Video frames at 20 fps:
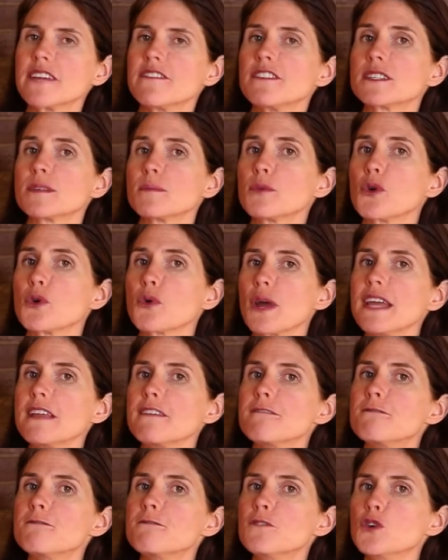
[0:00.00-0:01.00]
give you some
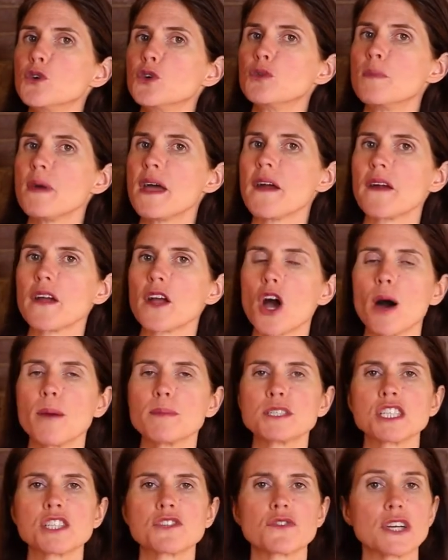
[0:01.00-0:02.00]
great food pairing
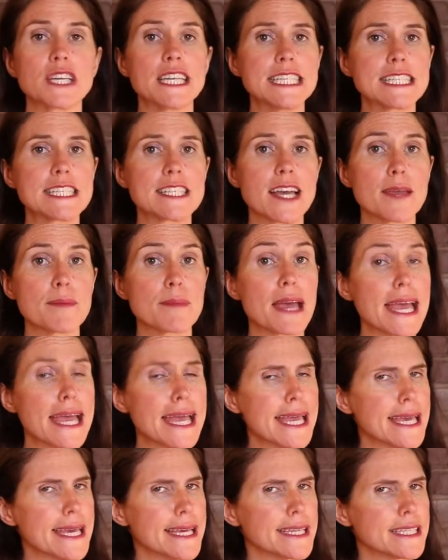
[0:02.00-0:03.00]
options for each type,
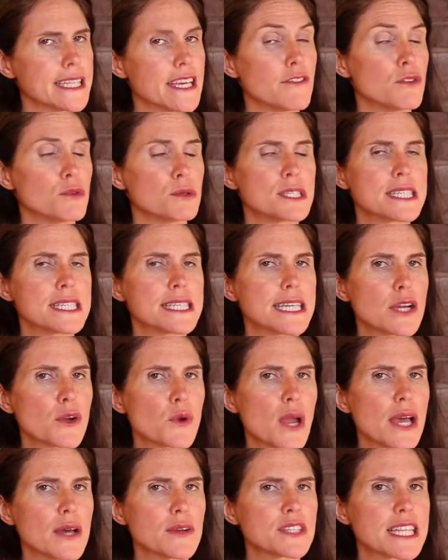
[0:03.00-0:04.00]
and if you stick
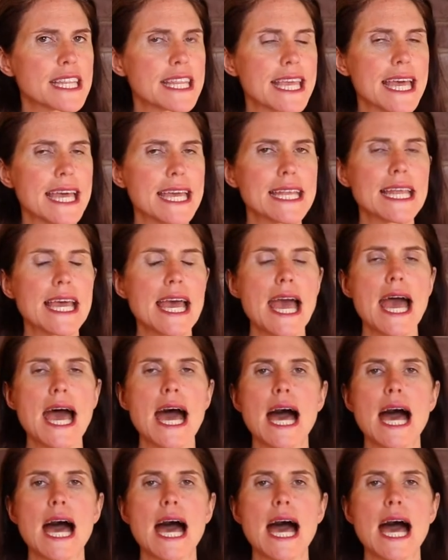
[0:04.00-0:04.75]
around to the end,